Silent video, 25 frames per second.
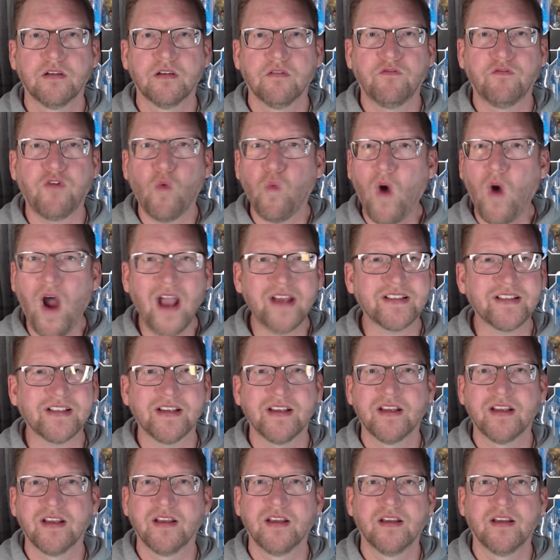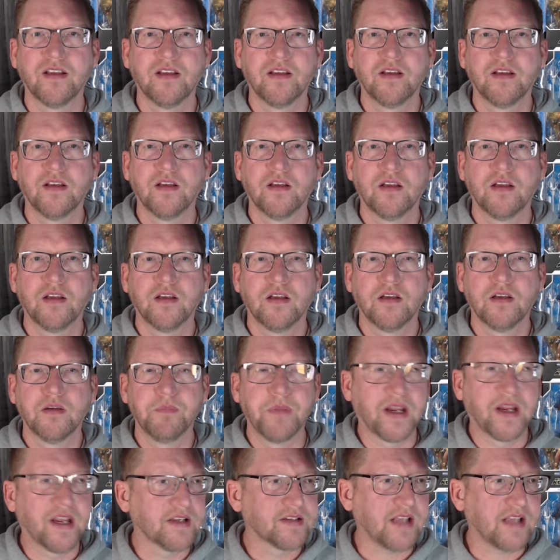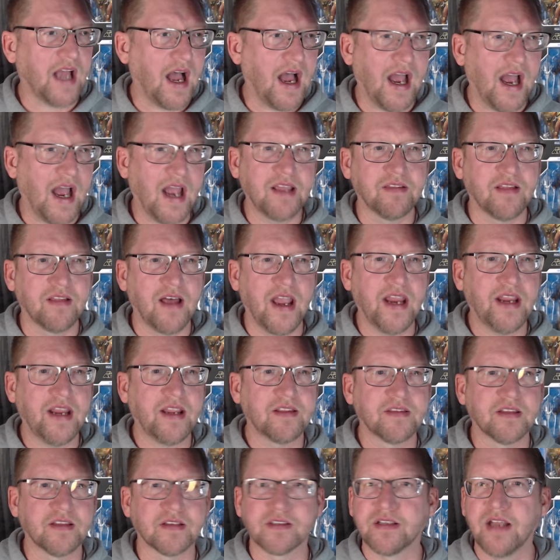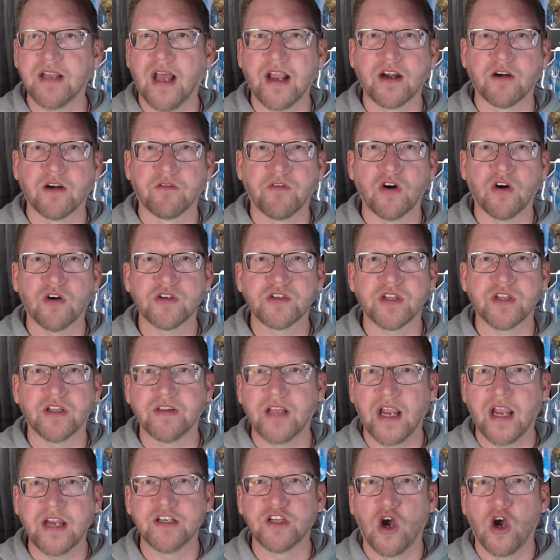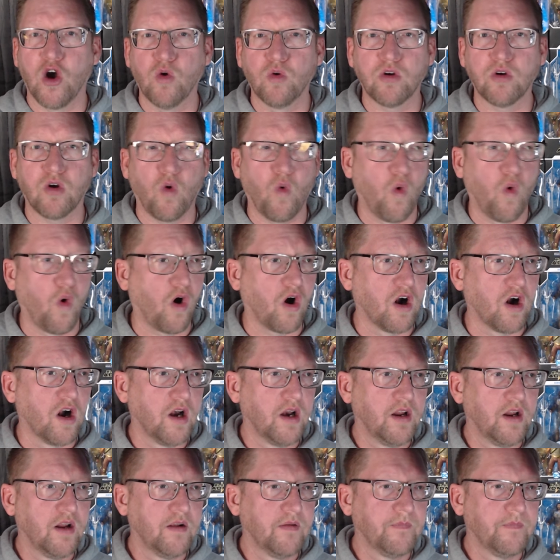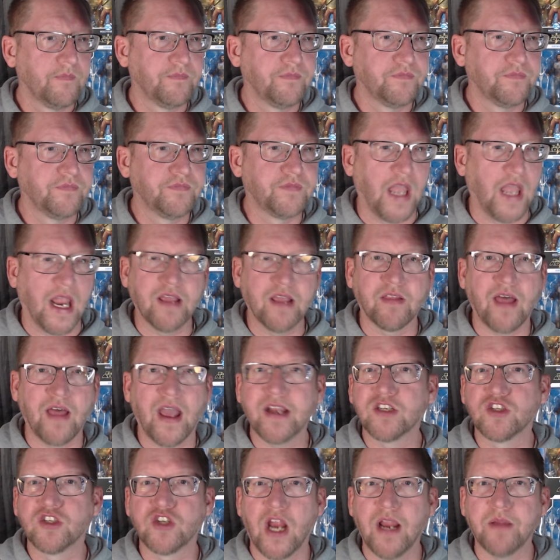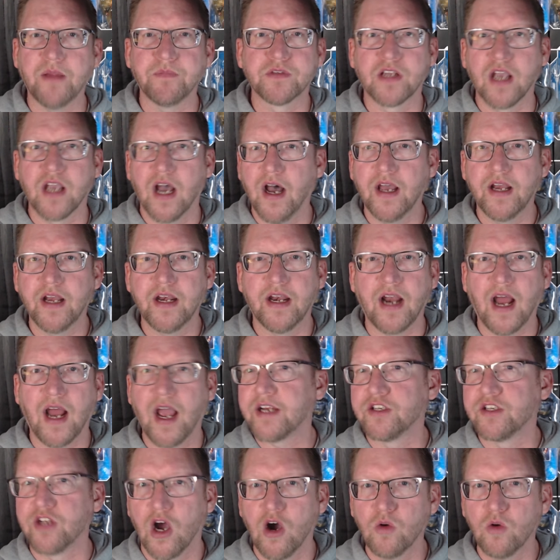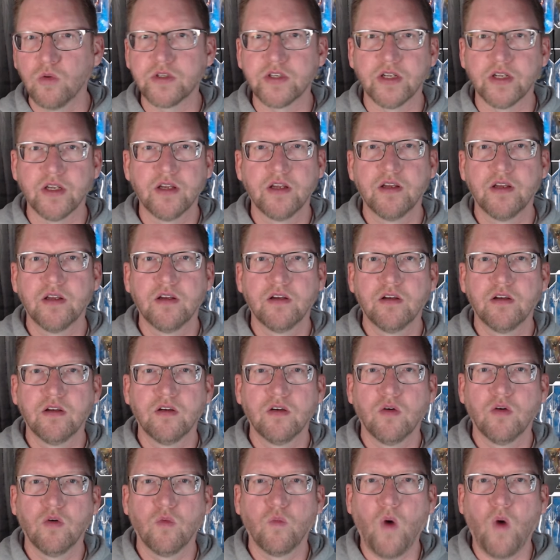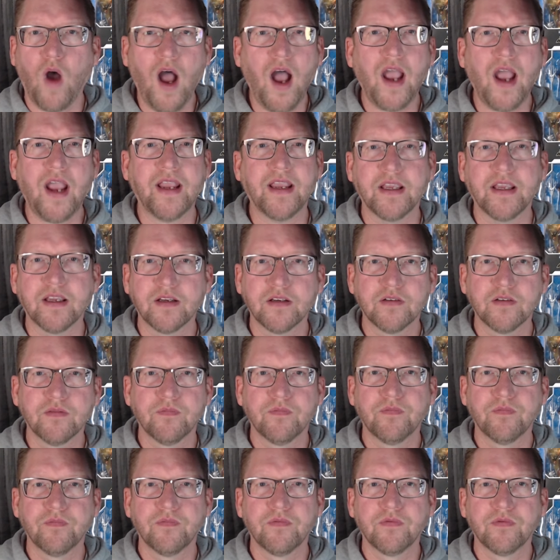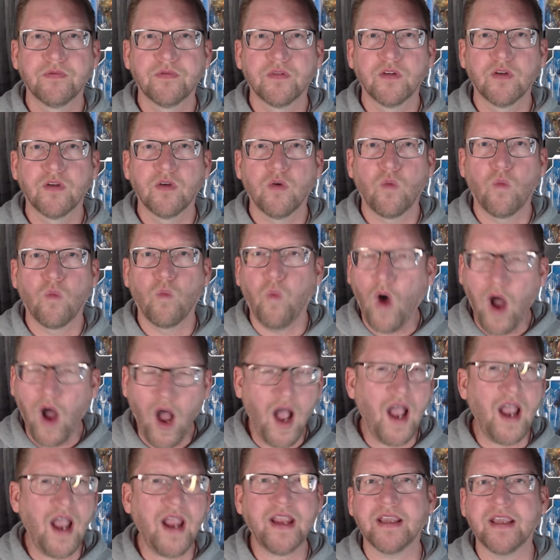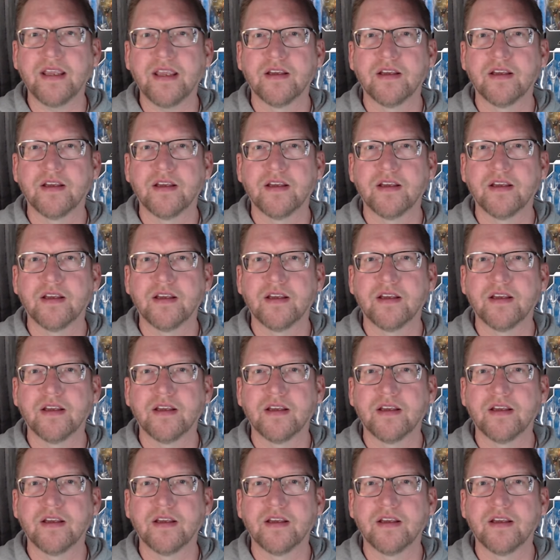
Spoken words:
For what? Because I like the Snyderverse and they don't, or they like James Gunn and I don't? Why? Why?